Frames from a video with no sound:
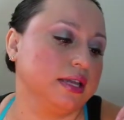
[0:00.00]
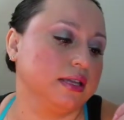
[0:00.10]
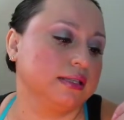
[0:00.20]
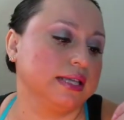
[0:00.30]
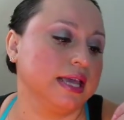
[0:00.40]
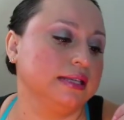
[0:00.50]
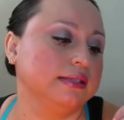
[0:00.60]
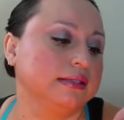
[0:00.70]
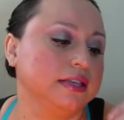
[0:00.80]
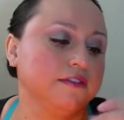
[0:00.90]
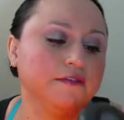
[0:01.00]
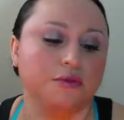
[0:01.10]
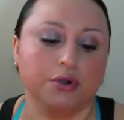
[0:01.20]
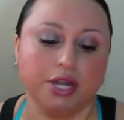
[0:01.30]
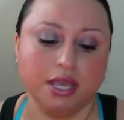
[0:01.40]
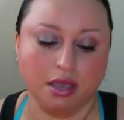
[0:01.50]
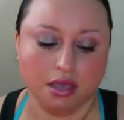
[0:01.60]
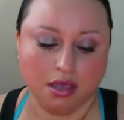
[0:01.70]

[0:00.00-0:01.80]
is NC40,